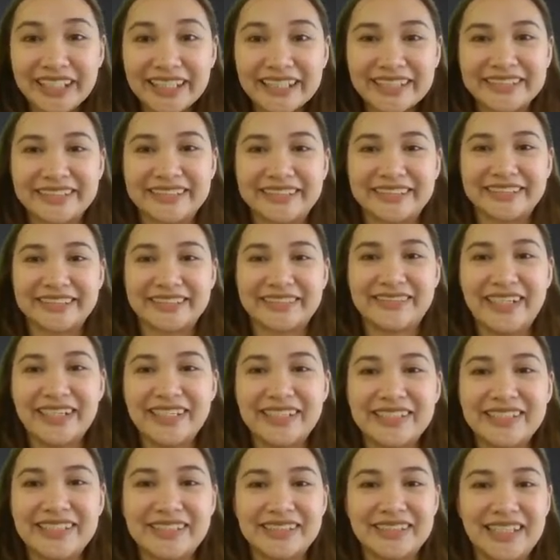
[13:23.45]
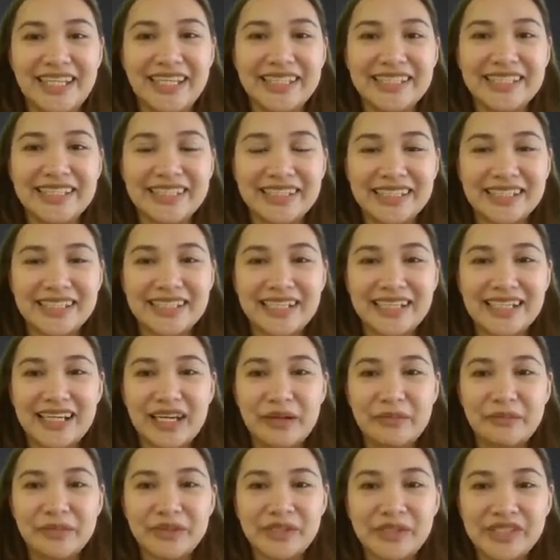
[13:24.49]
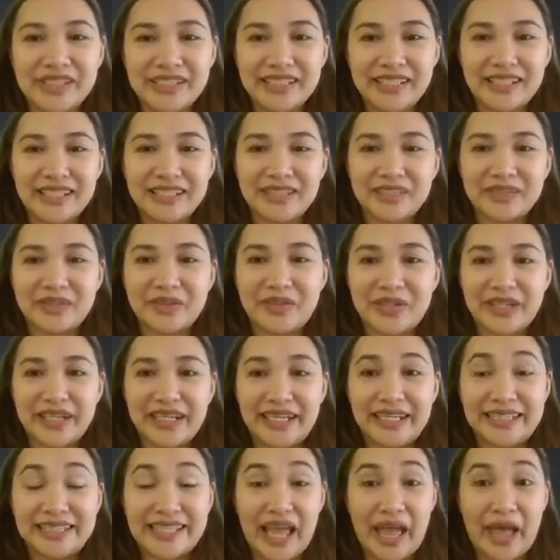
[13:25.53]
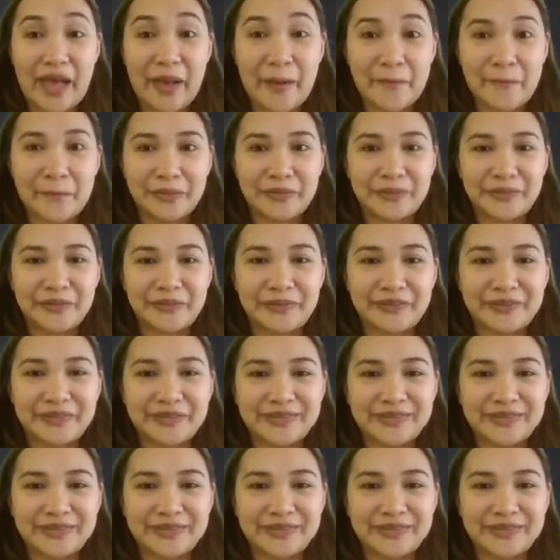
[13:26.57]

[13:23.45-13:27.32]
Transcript: All right, so let's proceed to our example.